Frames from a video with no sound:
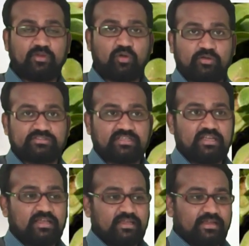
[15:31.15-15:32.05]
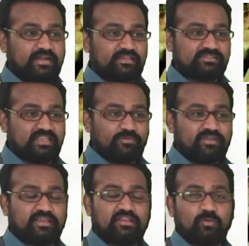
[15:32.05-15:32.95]
Because it is
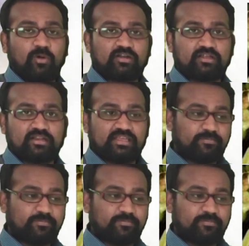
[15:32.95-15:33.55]
living in the water.